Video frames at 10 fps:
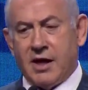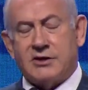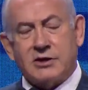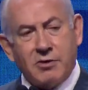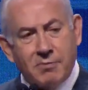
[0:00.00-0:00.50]

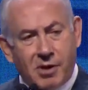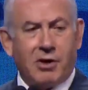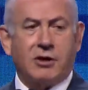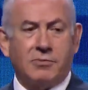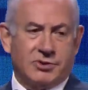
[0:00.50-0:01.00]
It's a
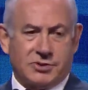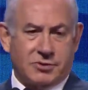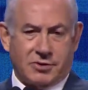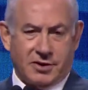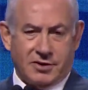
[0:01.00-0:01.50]
remarkable
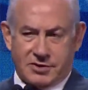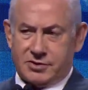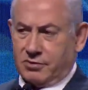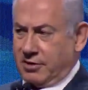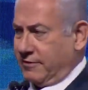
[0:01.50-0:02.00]
story, the
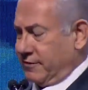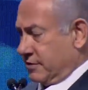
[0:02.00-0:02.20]
story of